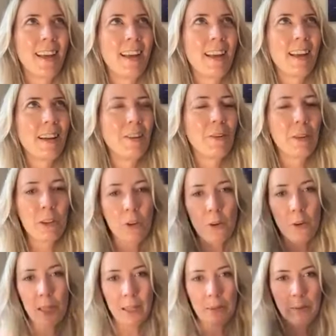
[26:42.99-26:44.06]
with
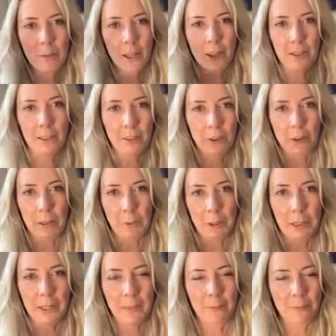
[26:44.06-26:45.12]
cream, lots of cream
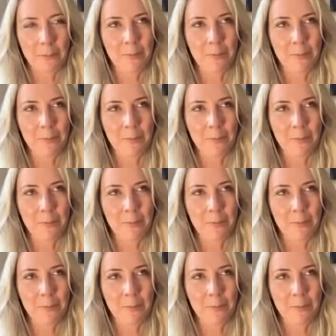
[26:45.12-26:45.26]
on it.